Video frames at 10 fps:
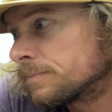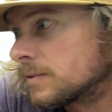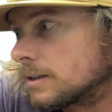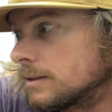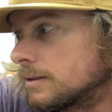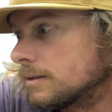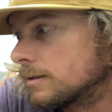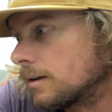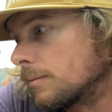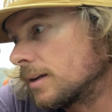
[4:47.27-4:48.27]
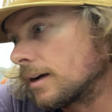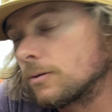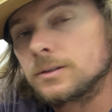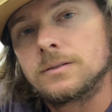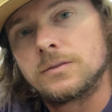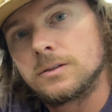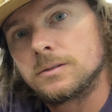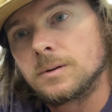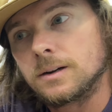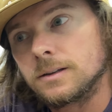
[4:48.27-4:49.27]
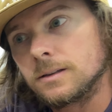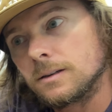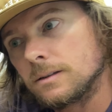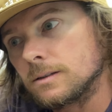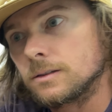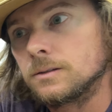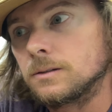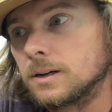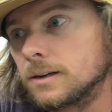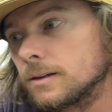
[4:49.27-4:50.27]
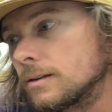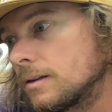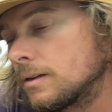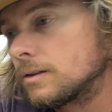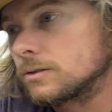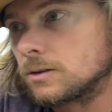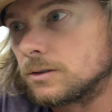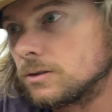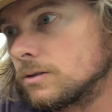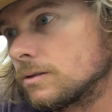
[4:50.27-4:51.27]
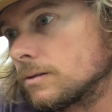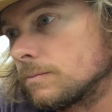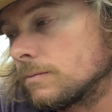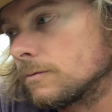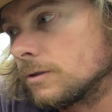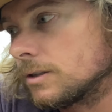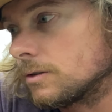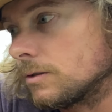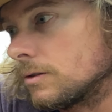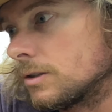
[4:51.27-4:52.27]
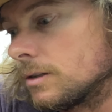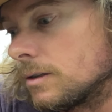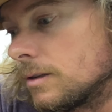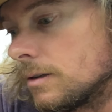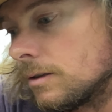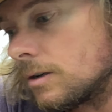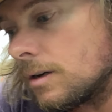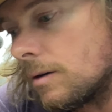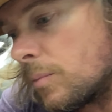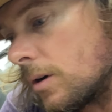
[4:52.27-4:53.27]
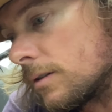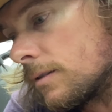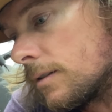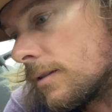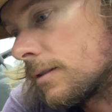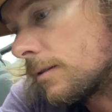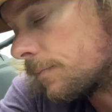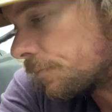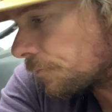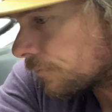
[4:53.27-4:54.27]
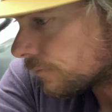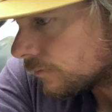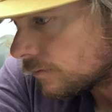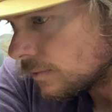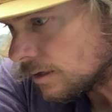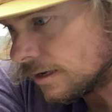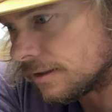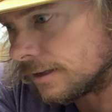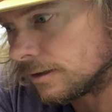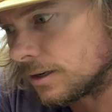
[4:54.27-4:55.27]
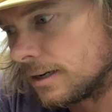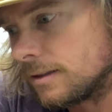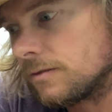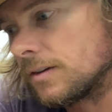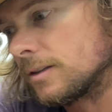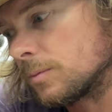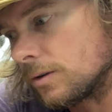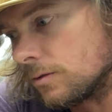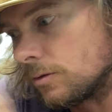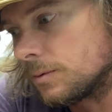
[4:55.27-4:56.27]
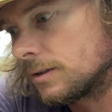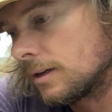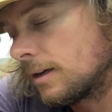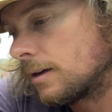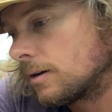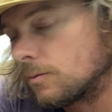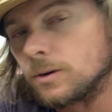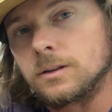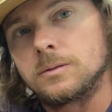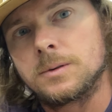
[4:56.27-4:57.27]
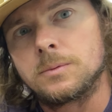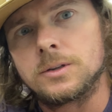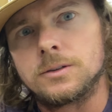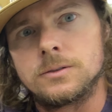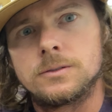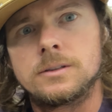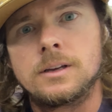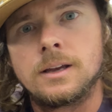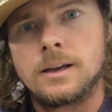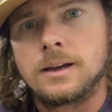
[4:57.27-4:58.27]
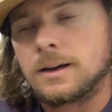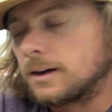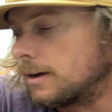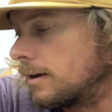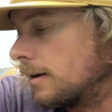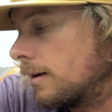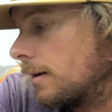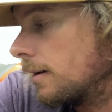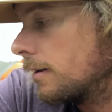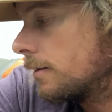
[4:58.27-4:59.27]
because I mean, I was confused about it until I started doing some research and then looking on parts lists and then looking in the Facebook groups what other people use. God